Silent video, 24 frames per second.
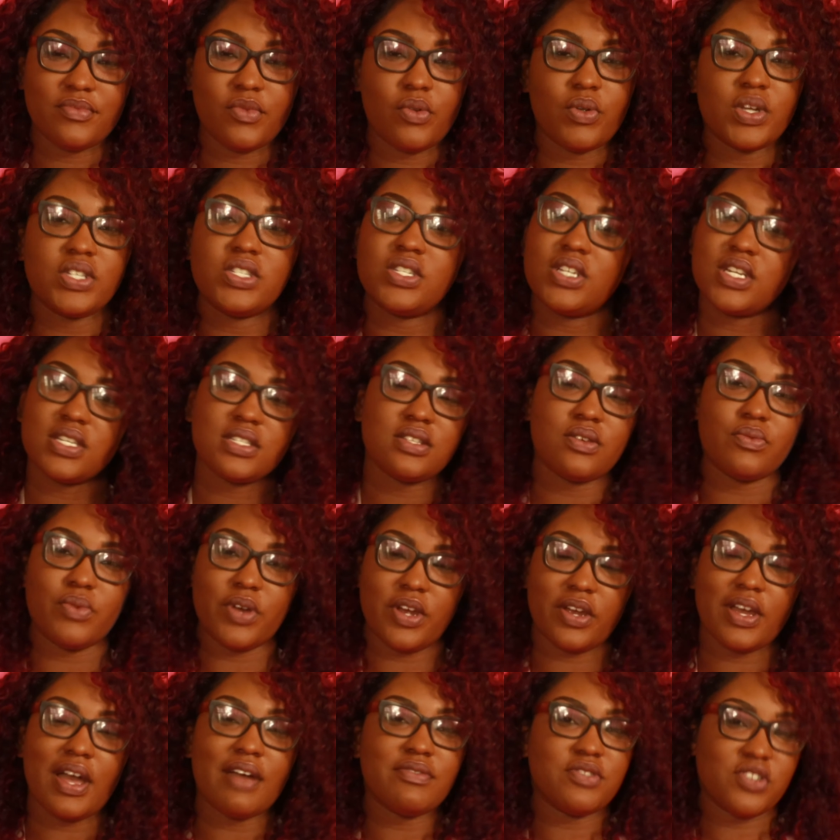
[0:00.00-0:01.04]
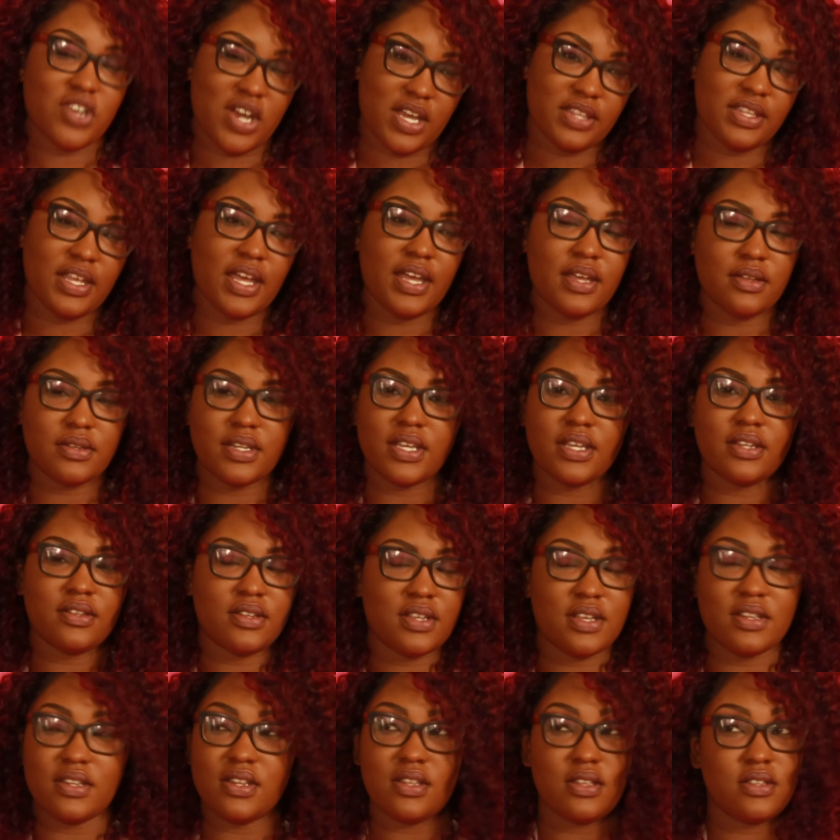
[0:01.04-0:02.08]
Which it doesn't work. I've tried that
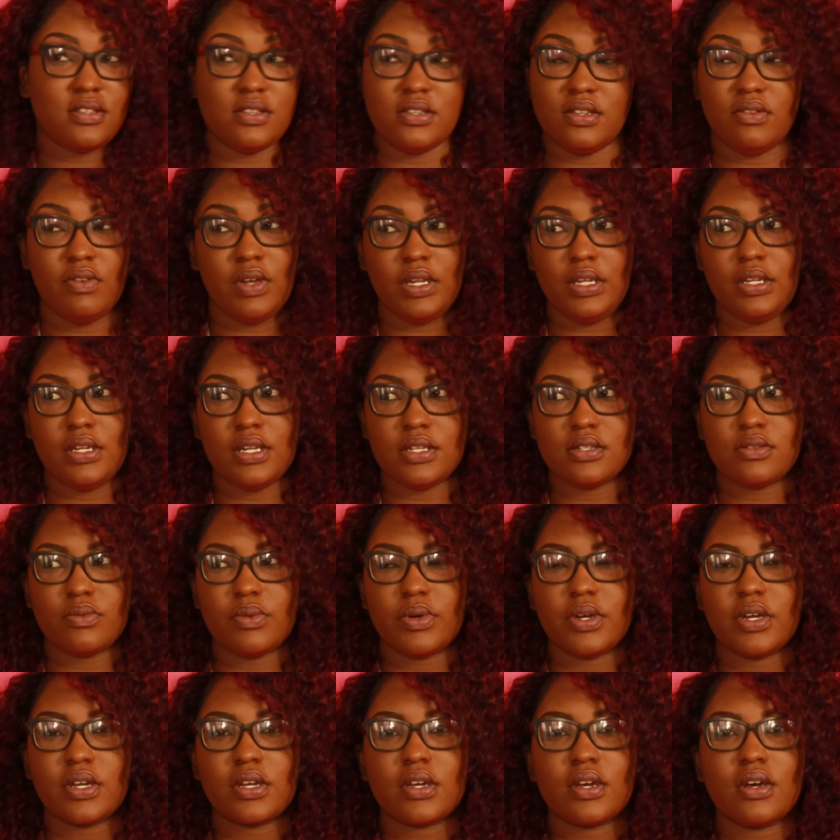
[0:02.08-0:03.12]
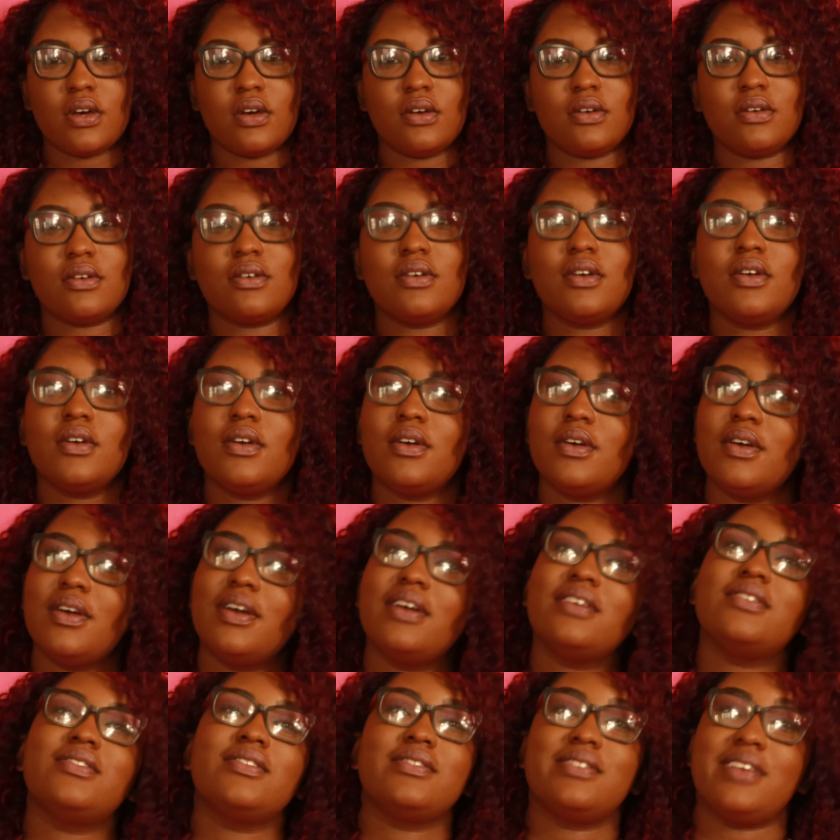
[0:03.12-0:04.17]
and it really doesn't work.
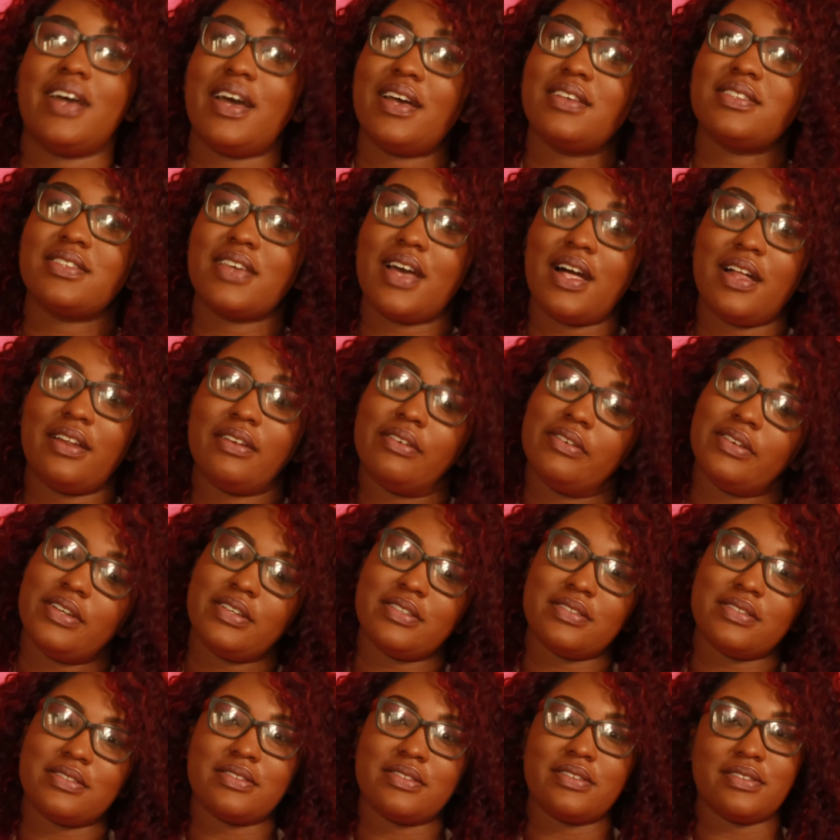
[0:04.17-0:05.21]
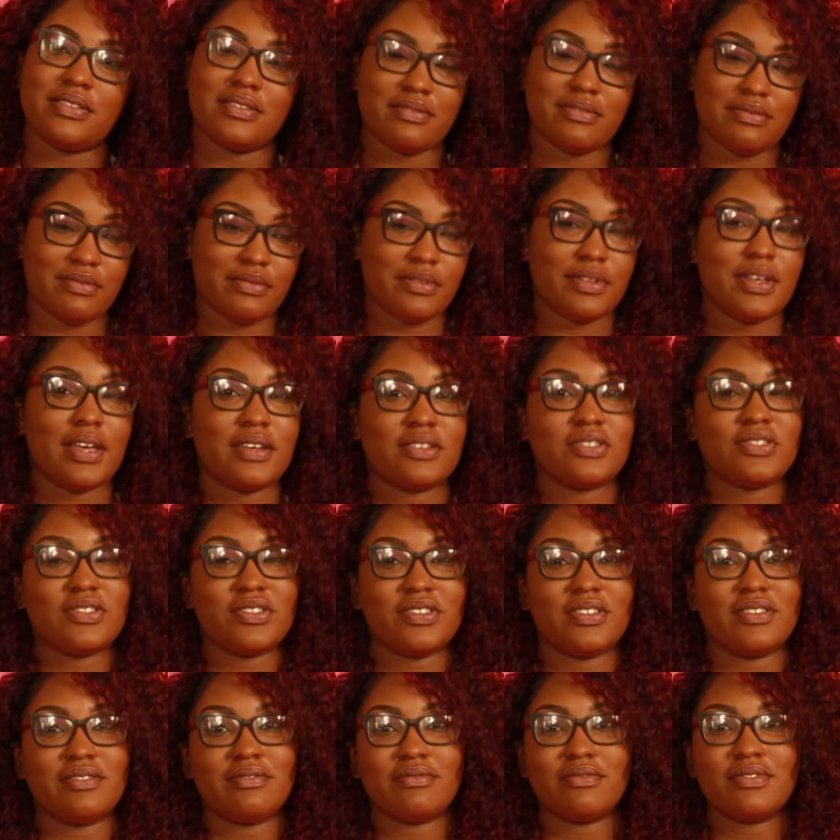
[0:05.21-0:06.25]
It just adds calories.
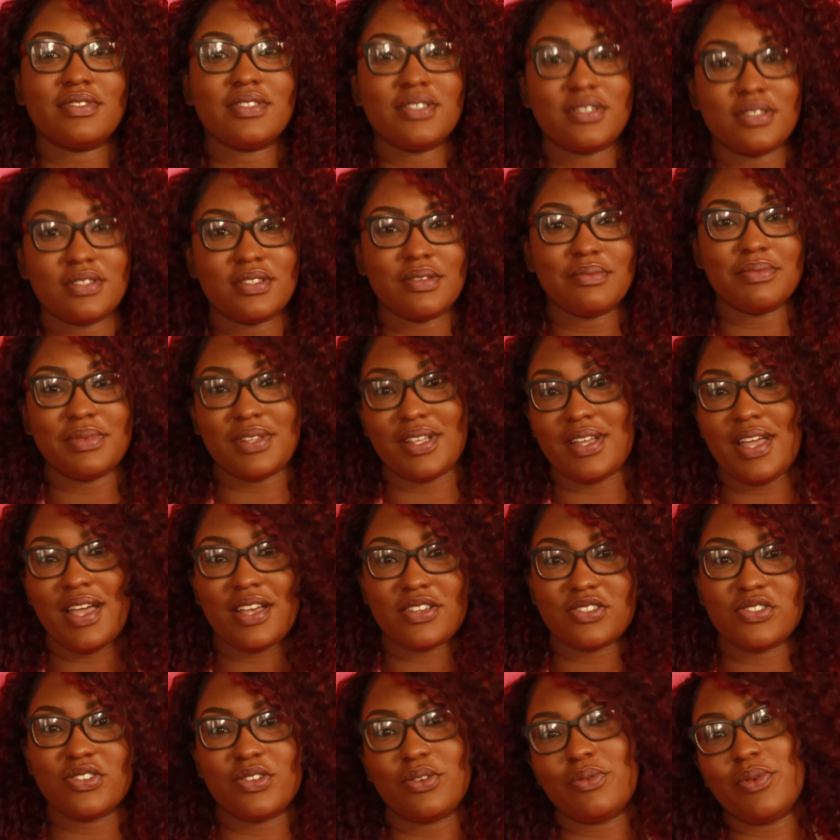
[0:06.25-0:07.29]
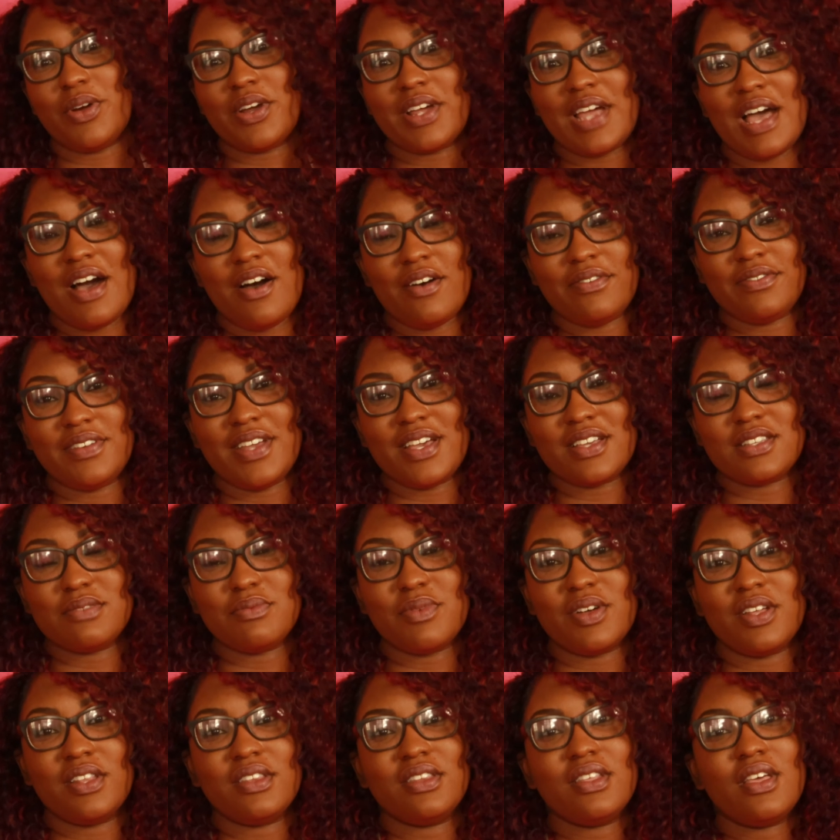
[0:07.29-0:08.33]
Something extra to work out next
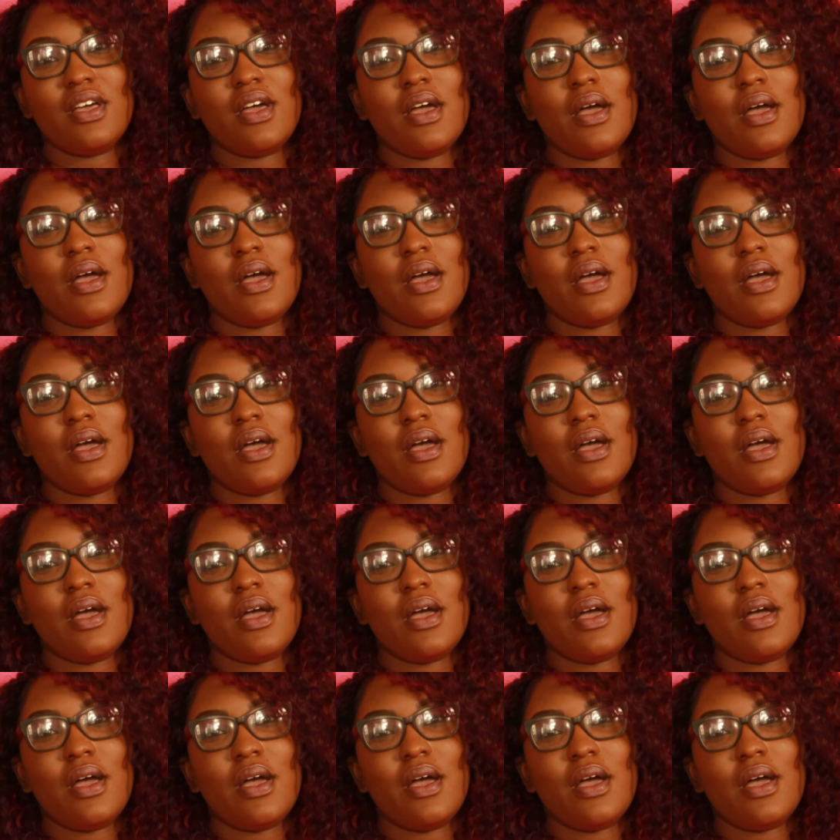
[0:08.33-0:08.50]
month.